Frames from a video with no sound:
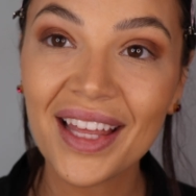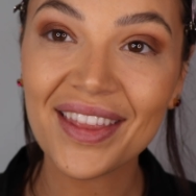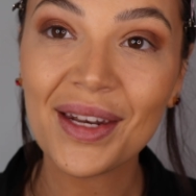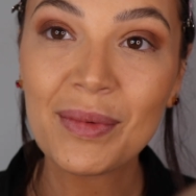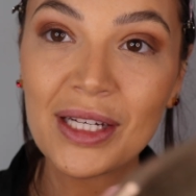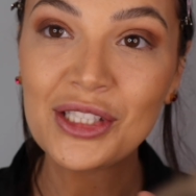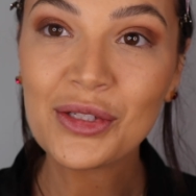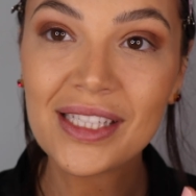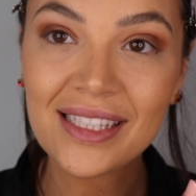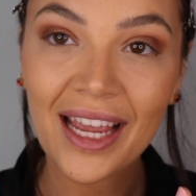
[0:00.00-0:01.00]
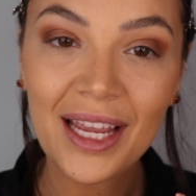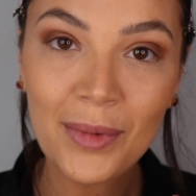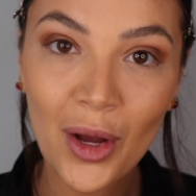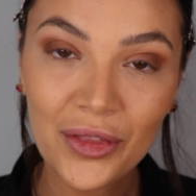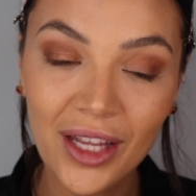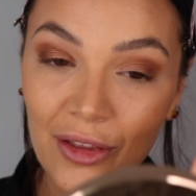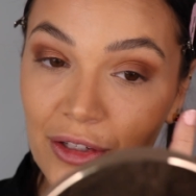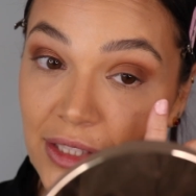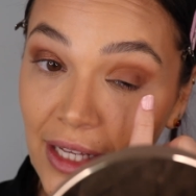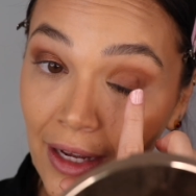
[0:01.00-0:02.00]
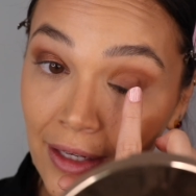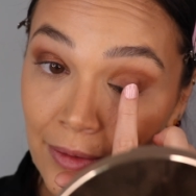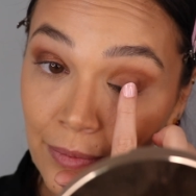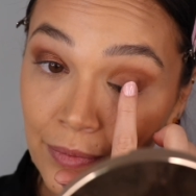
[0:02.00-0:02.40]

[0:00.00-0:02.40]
And then I'm gonna do the same on the other side.